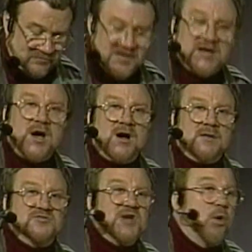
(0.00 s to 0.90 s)

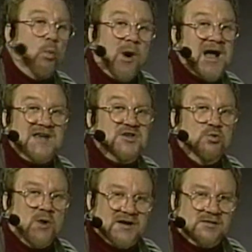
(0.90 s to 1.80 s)
becomes, why do you
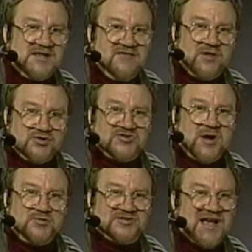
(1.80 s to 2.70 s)
want to leave those
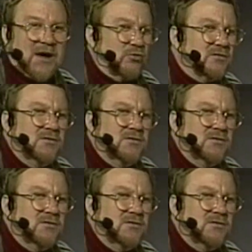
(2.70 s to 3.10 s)
notes out?